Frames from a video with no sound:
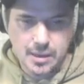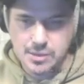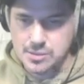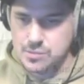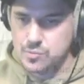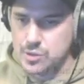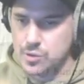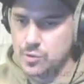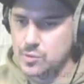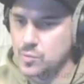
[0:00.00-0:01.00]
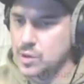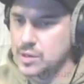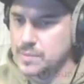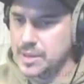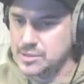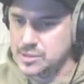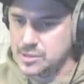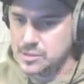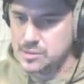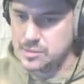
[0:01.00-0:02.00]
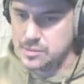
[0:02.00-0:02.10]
just record one measure.